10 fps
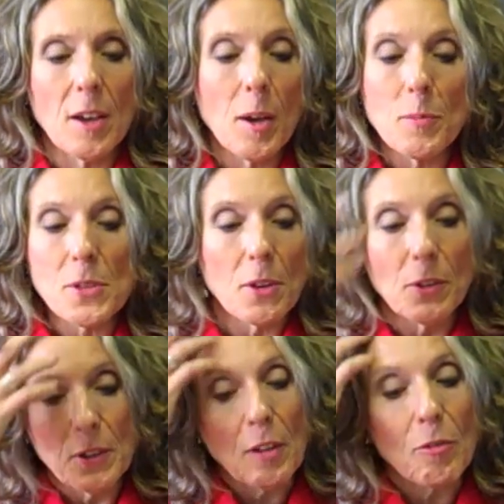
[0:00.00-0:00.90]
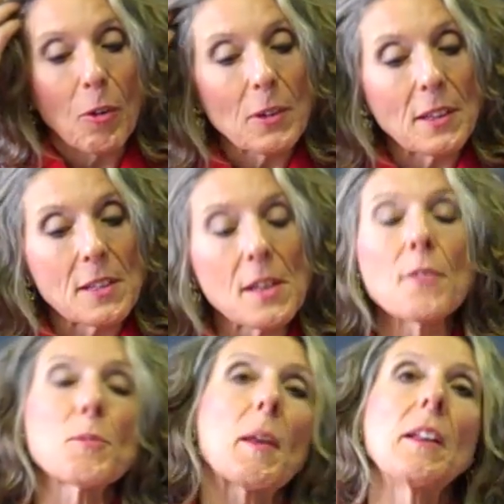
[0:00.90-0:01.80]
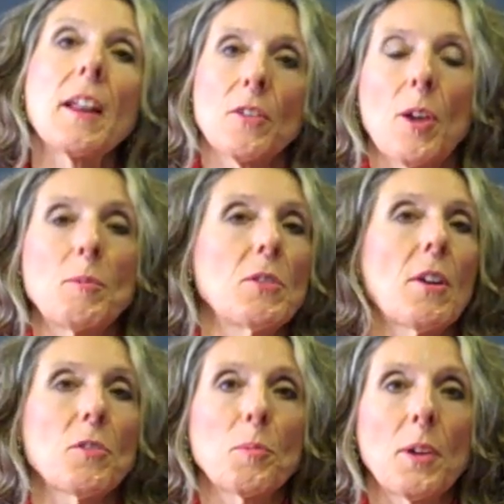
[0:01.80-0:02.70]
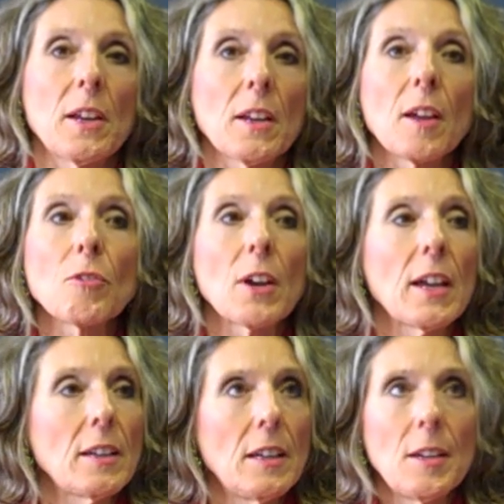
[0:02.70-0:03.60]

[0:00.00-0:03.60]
I'm so looking forward to this. I've spent a lot of time with Doctor Bragdon. I've read,